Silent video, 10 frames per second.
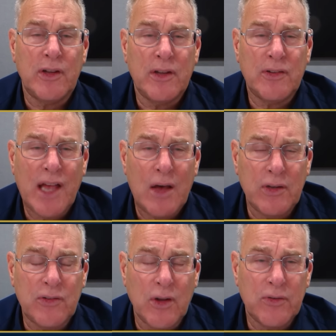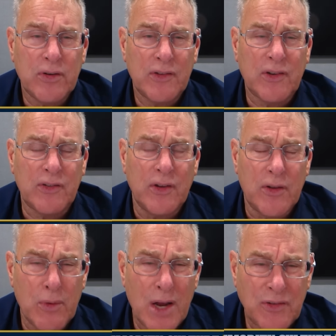and the Saudis don't trust us, and
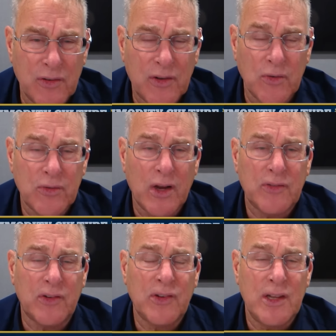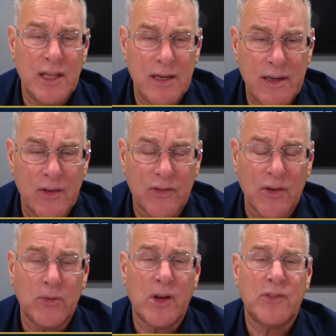the Russians don't trust us, and the Indians
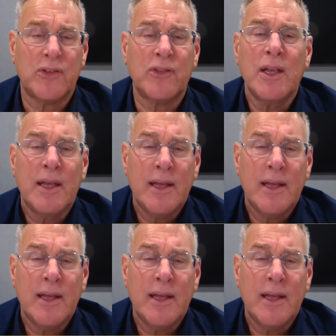don't trust us,